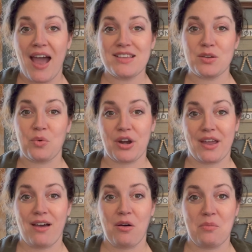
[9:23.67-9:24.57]
as a work
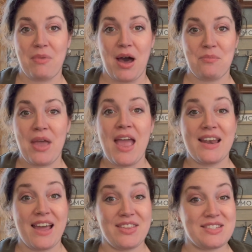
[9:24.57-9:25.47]
at home mom.
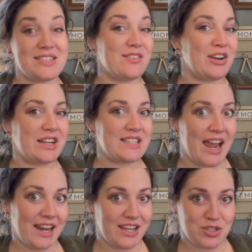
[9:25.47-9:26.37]
Now, this is a very
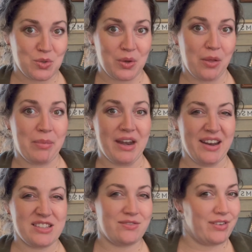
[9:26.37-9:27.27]
tiny tool, but it
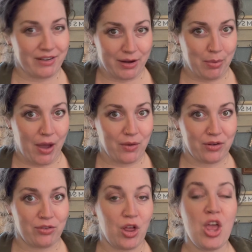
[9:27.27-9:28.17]
is very
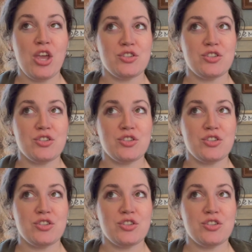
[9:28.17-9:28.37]
powerful.